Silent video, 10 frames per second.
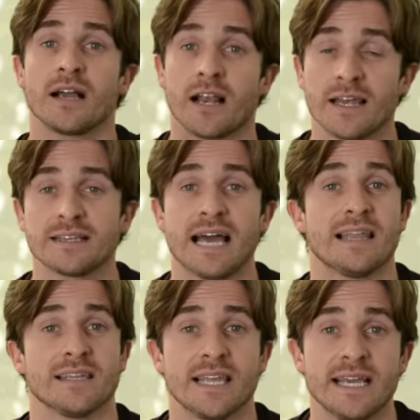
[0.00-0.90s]
Click
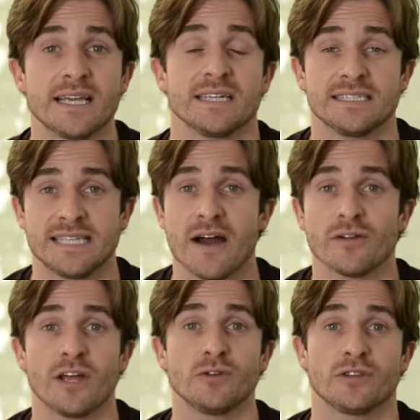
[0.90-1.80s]
that link,
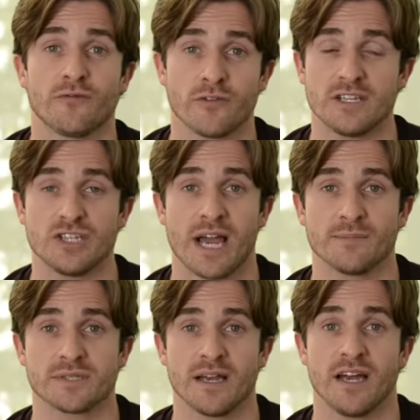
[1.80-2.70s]
download the free
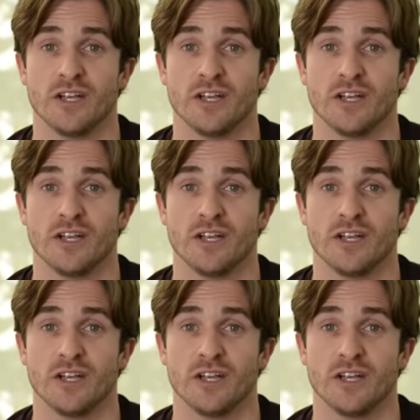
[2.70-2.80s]
chapter,